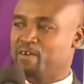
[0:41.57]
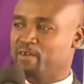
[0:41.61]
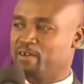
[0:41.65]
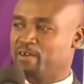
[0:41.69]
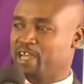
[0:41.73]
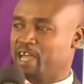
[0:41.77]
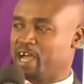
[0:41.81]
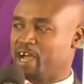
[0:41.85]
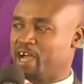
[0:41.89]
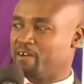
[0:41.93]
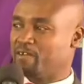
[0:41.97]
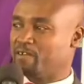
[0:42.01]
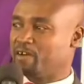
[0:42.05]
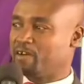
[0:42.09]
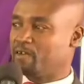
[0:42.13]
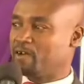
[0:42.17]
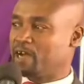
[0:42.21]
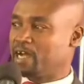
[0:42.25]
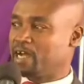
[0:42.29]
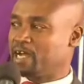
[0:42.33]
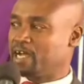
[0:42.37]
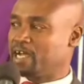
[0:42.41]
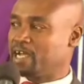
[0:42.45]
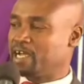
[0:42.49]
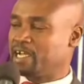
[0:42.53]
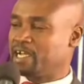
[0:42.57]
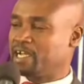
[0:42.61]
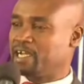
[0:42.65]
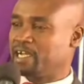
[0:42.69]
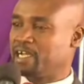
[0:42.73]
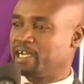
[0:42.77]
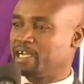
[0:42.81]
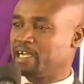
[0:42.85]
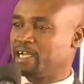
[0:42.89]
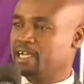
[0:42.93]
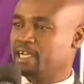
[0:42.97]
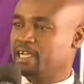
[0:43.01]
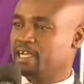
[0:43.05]
We have our
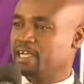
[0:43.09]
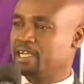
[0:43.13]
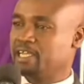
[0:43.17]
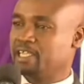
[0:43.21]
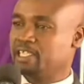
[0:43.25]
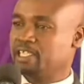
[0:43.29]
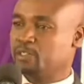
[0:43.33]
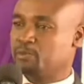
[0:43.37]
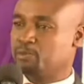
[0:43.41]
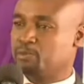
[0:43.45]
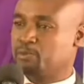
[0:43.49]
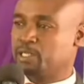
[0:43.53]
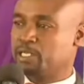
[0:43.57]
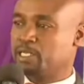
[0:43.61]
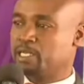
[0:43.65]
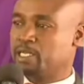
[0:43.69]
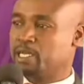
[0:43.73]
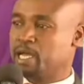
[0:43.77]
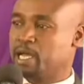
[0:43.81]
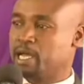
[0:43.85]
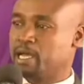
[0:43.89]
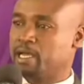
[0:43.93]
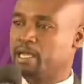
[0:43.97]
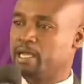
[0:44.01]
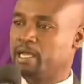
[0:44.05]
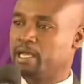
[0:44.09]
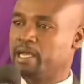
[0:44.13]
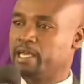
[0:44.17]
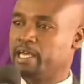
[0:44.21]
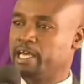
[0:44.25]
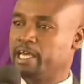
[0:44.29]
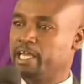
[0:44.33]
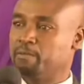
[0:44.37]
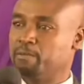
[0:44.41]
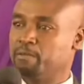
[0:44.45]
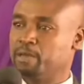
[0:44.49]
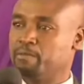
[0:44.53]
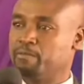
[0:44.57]
Speaker
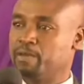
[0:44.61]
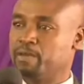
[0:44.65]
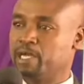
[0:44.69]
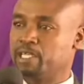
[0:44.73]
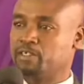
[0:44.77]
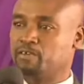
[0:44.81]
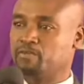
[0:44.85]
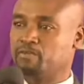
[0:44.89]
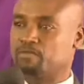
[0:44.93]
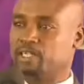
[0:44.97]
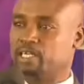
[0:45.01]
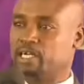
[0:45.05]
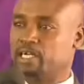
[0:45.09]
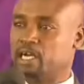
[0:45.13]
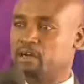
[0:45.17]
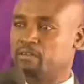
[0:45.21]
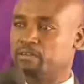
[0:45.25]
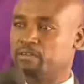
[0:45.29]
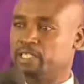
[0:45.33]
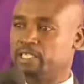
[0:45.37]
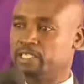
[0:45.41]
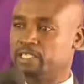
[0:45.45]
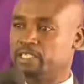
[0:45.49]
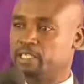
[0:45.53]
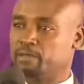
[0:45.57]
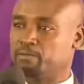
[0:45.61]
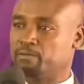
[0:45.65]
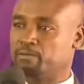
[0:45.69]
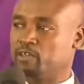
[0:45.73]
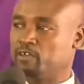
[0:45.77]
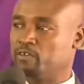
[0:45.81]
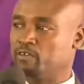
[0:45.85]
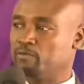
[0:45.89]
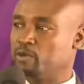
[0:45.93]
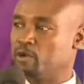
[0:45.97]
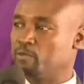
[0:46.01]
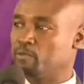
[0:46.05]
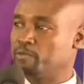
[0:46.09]
and members of the County Assembly
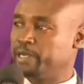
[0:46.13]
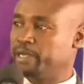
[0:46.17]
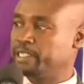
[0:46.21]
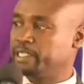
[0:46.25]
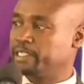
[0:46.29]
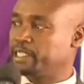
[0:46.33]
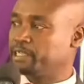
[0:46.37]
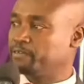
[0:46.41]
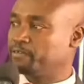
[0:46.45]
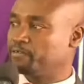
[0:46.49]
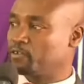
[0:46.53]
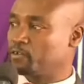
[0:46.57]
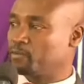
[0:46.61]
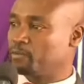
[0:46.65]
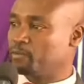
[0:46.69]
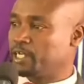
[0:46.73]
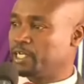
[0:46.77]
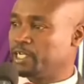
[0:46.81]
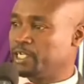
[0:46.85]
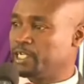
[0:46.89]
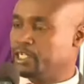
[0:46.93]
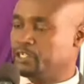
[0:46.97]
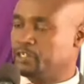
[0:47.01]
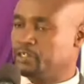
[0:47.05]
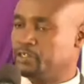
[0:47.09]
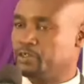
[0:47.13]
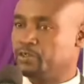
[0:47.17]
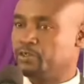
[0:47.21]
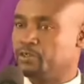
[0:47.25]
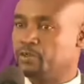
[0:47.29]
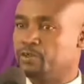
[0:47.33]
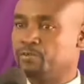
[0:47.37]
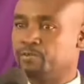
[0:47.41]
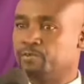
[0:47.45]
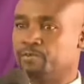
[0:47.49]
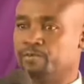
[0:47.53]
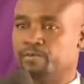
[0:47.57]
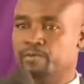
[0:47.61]
of Bomet and from
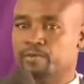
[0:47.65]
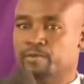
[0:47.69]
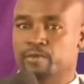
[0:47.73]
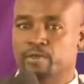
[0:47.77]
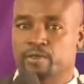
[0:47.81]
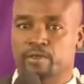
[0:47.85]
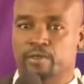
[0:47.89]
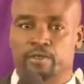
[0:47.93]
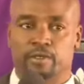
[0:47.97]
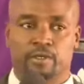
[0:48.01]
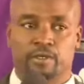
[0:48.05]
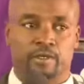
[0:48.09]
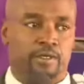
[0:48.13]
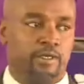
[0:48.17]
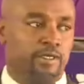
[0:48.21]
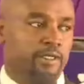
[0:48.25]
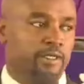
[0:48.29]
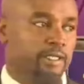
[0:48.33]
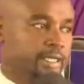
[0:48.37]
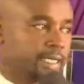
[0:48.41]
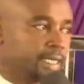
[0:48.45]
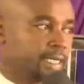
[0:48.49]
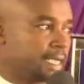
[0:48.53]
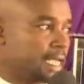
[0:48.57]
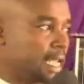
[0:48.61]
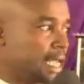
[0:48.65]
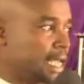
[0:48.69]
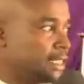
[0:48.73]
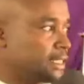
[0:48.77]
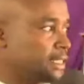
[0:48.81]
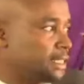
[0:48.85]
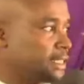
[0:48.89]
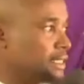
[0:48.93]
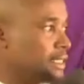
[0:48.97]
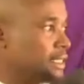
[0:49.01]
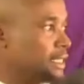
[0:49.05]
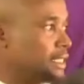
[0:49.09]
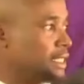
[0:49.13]
Kericho, the
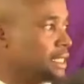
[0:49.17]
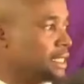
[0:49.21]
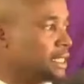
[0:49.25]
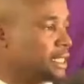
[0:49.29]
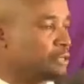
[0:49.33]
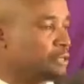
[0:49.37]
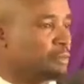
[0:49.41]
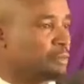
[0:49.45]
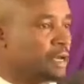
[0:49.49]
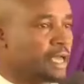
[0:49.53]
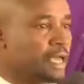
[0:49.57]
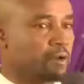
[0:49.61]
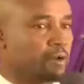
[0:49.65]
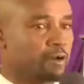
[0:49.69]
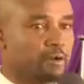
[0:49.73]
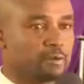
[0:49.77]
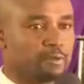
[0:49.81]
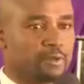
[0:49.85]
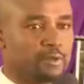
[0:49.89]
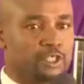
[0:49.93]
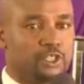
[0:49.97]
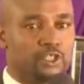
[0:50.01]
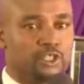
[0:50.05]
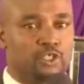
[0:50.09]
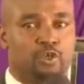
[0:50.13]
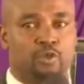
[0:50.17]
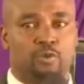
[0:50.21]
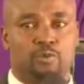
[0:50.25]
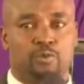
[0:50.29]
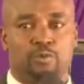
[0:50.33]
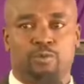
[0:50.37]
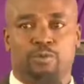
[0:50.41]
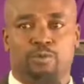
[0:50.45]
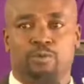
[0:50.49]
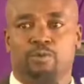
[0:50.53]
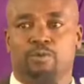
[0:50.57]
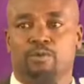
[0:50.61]
clergy led by our Bishop,